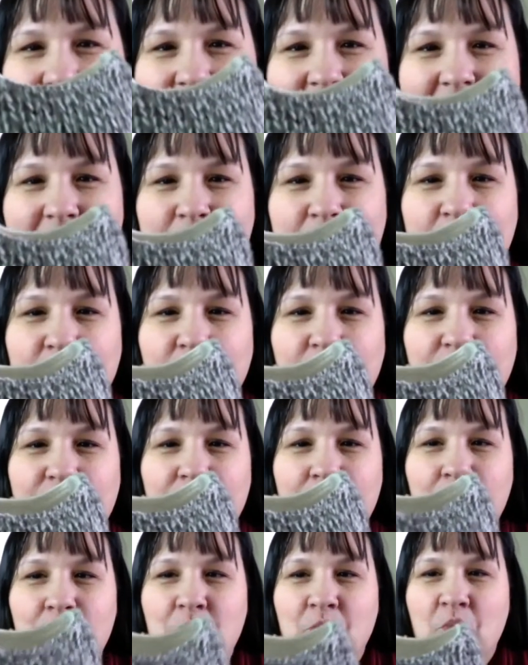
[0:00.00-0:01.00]
this
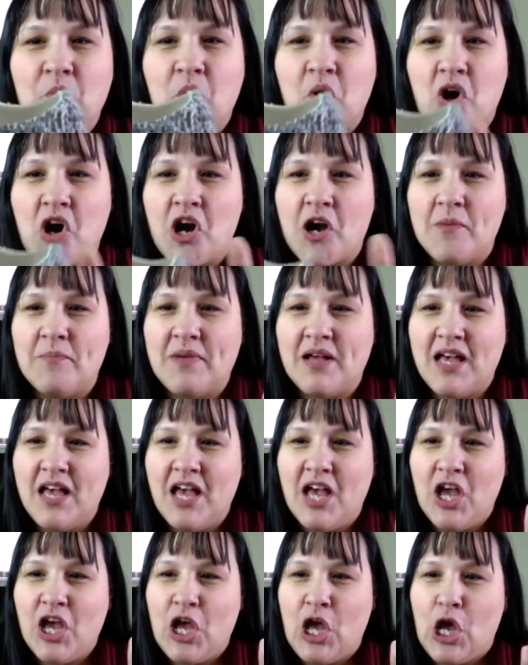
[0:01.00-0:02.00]
beautiful warm
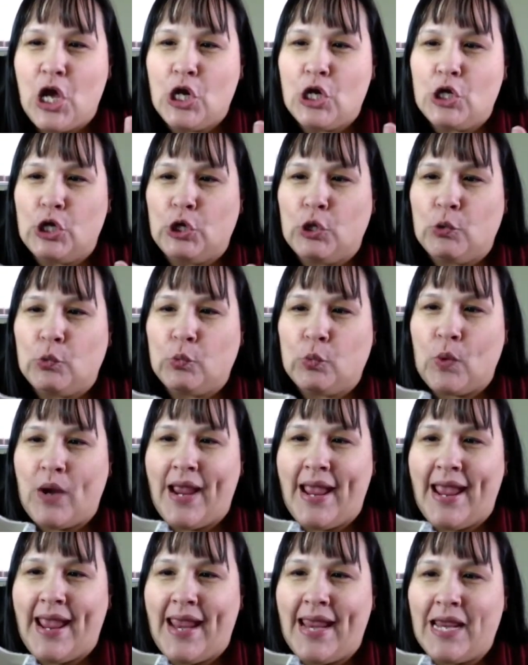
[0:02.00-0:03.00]

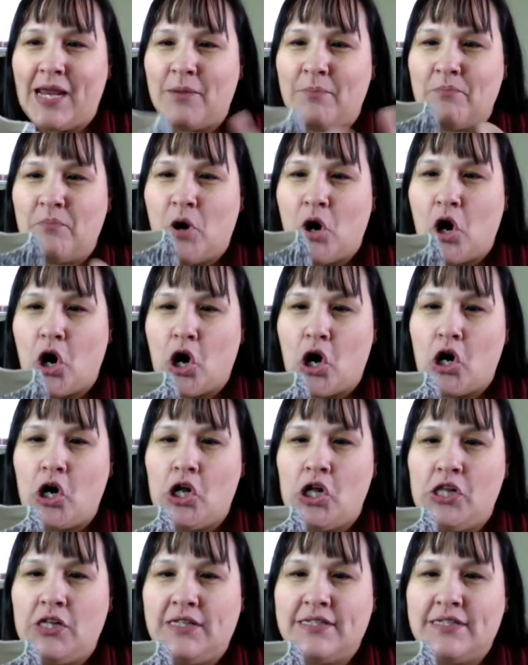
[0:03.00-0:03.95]
gray marl.